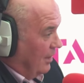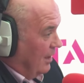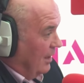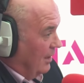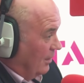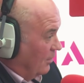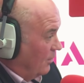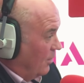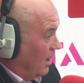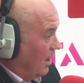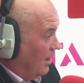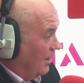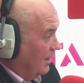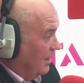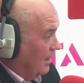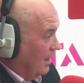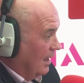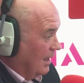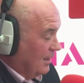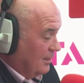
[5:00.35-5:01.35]
an inquiry
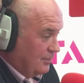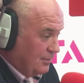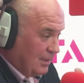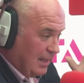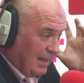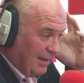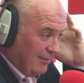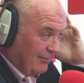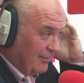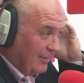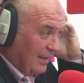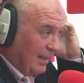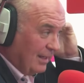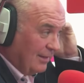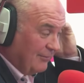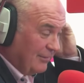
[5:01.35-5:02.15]
and to have an